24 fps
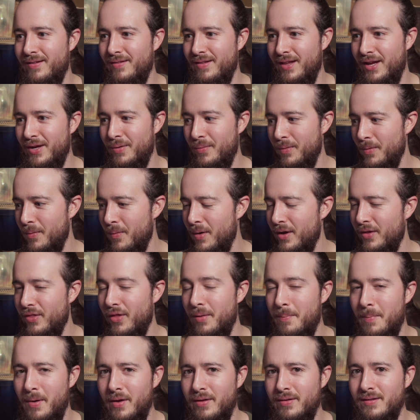Like we're what
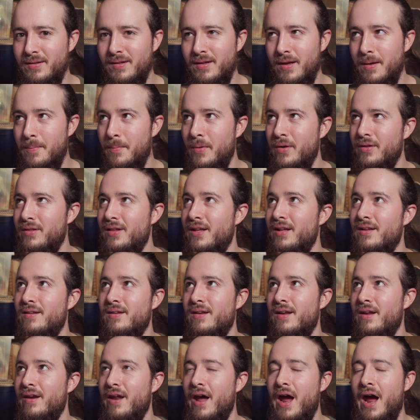a month and
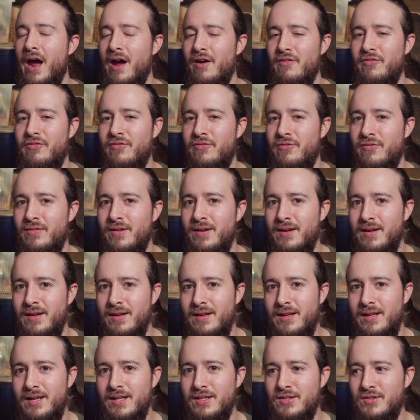a half
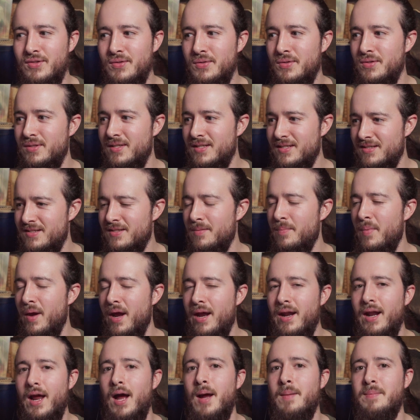into this
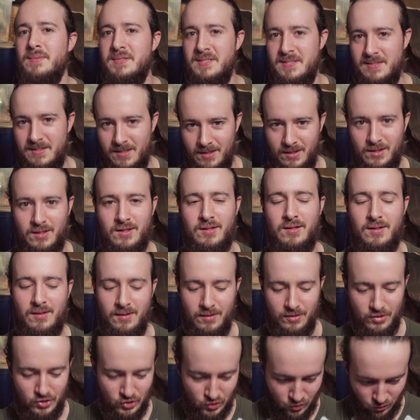debate. I'm still
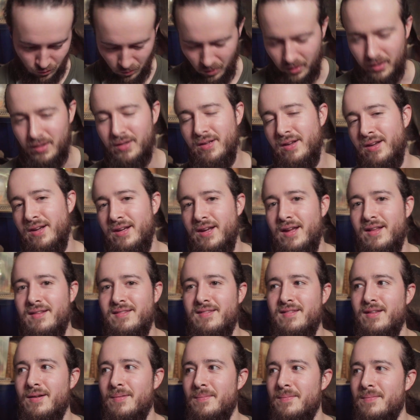strongly
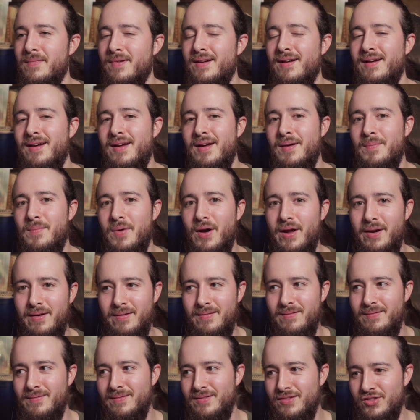against them.
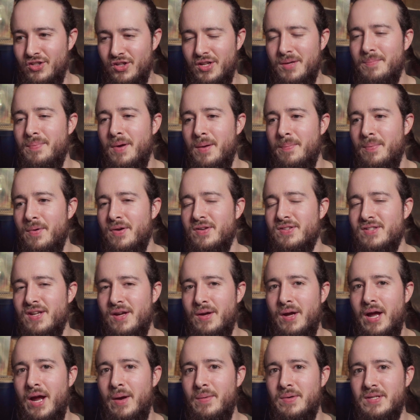But chili peppers,
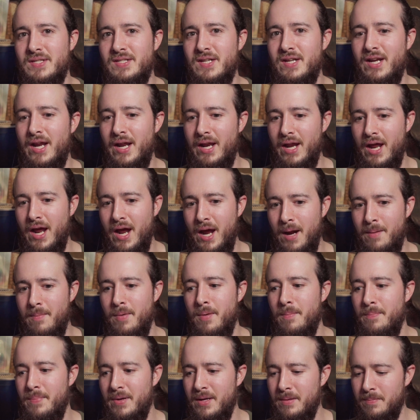I would say that I'm
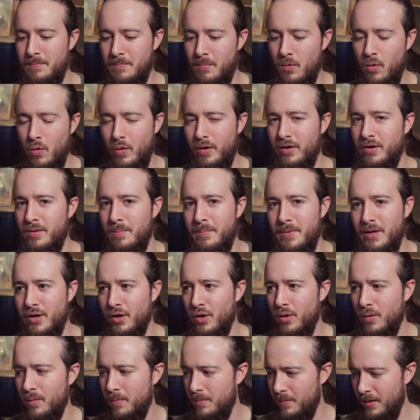a bit more in the
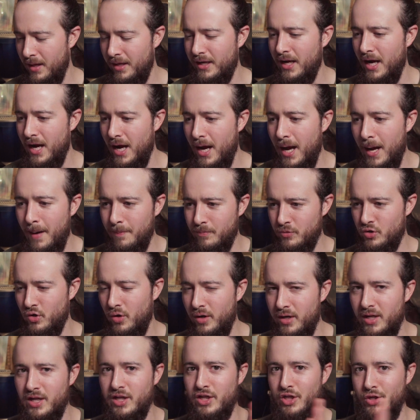middle. Like I'm
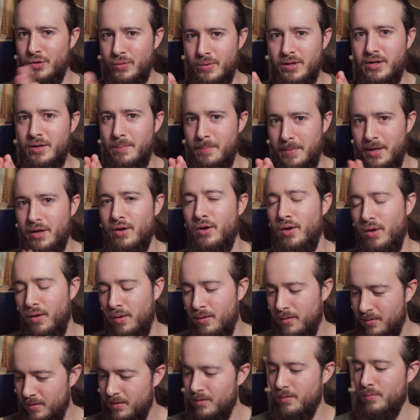joining you in the
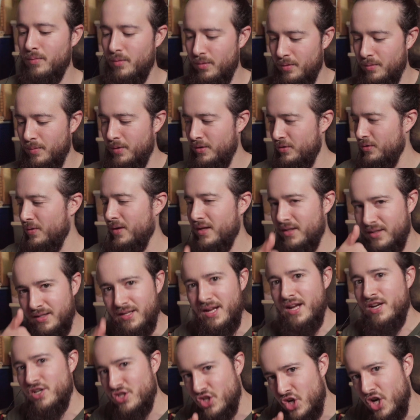middle. We're doing the
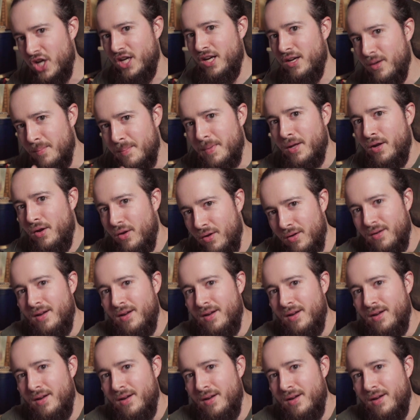handshake in the middle.